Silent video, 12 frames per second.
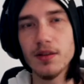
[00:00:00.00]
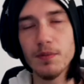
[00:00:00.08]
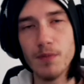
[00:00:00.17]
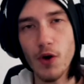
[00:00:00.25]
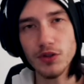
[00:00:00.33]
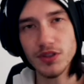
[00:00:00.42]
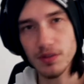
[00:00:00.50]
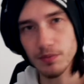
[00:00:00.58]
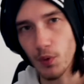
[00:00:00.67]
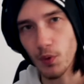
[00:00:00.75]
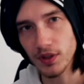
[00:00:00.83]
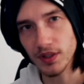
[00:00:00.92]
the most
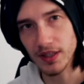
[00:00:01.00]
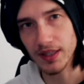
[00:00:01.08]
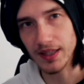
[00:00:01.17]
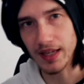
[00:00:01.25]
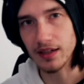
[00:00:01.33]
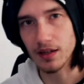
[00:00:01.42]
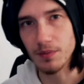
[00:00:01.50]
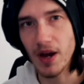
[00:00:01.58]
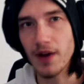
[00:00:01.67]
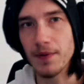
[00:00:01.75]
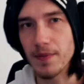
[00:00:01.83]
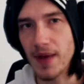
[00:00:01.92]
important thing
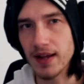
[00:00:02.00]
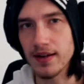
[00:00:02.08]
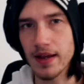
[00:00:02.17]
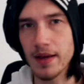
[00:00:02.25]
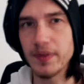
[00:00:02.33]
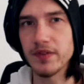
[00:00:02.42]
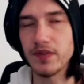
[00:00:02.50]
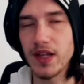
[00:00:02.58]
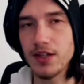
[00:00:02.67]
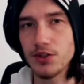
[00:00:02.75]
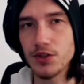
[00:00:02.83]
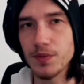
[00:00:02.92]
about maladaptive
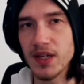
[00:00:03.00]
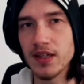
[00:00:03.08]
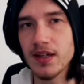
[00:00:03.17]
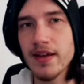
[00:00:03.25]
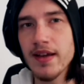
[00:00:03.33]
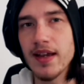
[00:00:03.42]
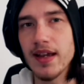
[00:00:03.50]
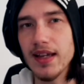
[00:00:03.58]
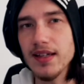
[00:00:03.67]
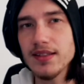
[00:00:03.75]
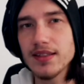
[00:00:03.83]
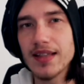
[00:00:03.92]
daydreaming
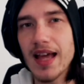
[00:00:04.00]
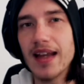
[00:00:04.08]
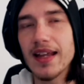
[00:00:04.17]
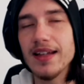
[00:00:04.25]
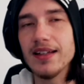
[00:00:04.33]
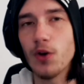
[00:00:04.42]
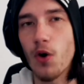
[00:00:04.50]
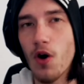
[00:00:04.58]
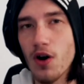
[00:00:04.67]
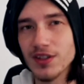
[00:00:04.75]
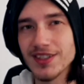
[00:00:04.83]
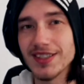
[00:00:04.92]
is that it
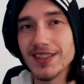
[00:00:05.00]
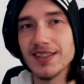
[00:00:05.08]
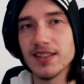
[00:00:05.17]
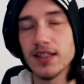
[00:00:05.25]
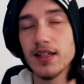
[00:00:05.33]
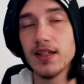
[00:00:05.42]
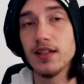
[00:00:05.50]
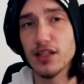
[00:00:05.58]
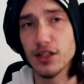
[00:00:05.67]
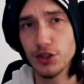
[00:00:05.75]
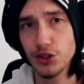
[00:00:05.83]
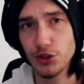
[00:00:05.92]
causes
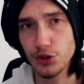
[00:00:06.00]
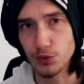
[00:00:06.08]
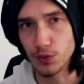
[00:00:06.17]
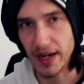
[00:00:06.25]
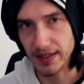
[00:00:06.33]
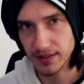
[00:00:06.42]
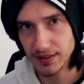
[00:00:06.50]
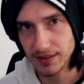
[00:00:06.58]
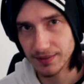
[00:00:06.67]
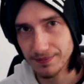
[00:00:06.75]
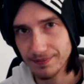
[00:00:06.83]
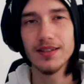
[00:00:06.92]
distress.
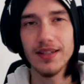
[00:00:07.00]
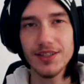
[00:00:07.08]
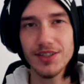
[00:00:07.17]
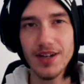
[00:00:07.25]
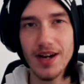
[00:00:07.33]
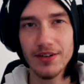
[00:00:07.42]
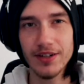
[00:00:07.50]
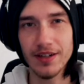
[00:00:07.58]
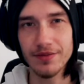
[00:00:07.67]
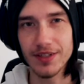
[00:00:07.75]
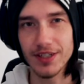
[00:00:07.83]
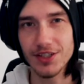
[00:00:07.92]
The dictionary
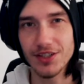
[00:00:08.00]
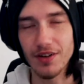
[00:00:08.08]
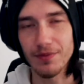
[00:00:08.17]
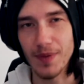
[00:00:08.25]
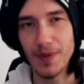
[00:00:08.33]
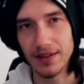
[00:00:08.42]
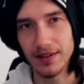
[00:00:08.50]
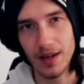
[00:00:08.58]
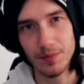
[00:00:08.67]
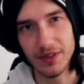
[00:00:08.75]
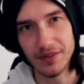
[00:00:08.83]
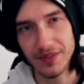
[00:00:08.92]
definition of
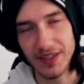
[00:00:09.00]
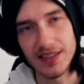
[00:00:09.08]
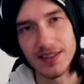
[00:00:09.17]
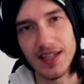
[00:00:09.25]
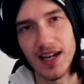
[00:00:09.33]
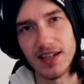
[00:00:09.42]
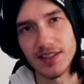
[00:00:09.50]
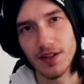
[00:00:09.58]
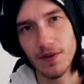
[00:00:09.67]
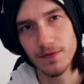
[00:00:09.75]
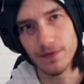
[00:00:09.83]
maladaptive is as